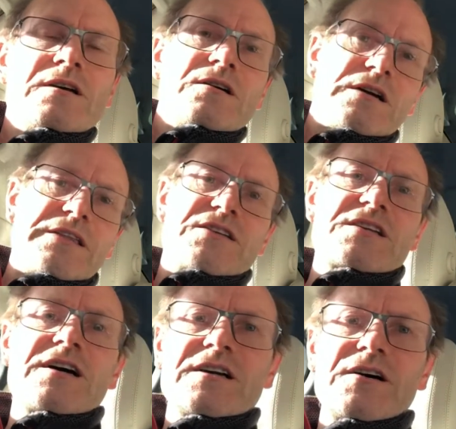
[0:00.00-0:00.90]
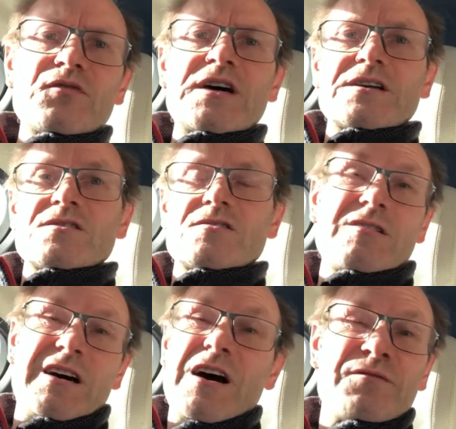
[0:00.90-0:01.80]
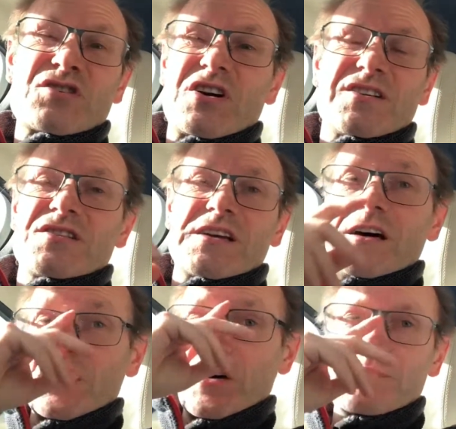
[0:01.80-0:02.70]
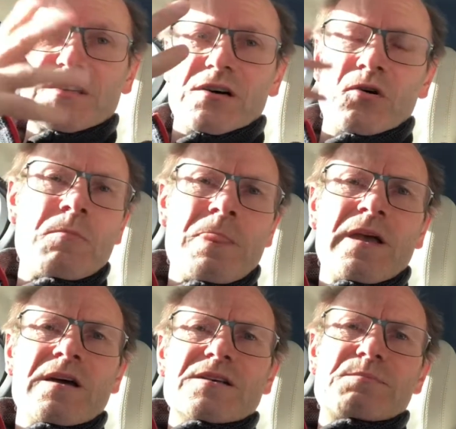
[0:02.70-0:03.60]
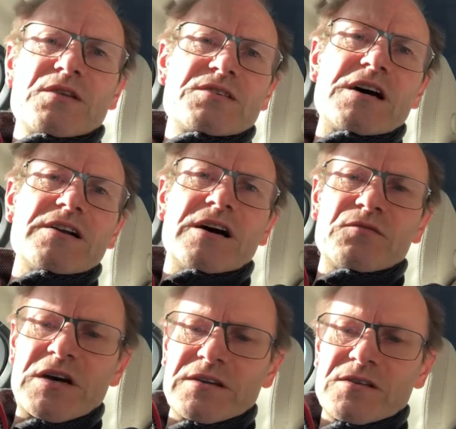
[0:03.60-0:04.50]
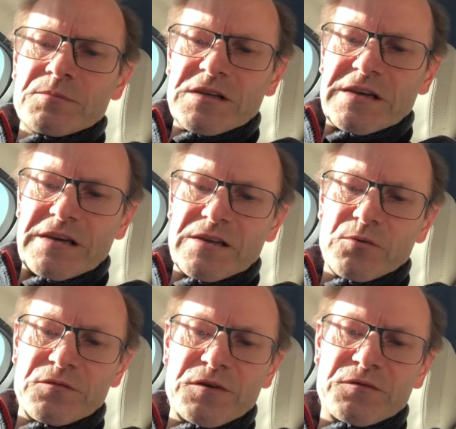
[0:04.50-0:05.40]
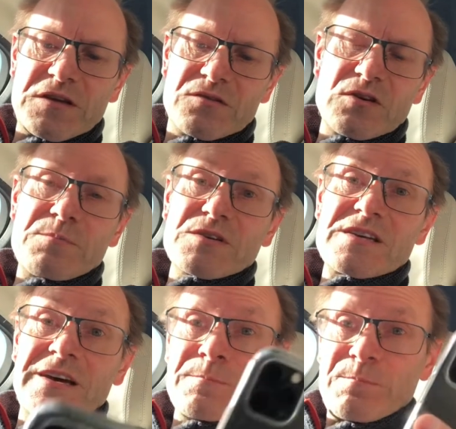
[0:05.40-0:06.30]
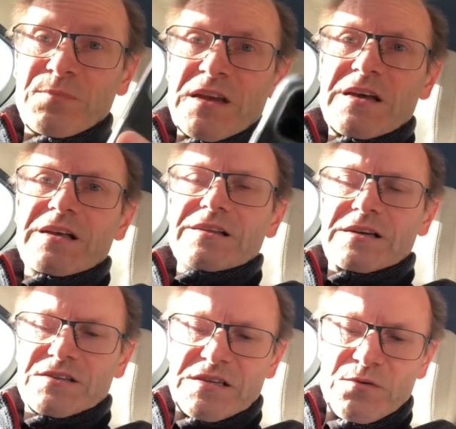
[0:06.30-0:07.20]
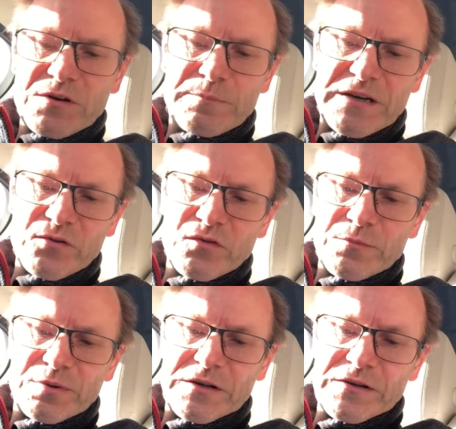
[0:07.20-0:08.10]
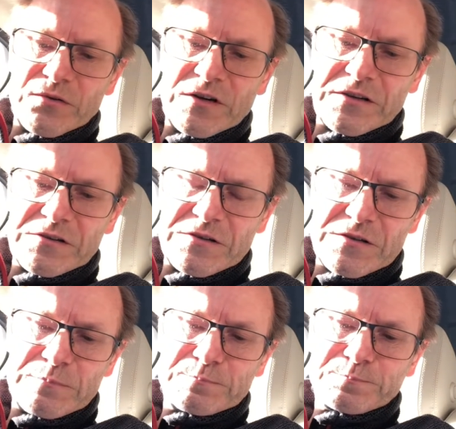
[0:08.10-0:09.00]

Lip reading: Right, the sat-nav reckons, I haven't charged the car up, but the sat-nav reckons I'm going to get there with 53%. Let's see what a Better Route Planner reckons.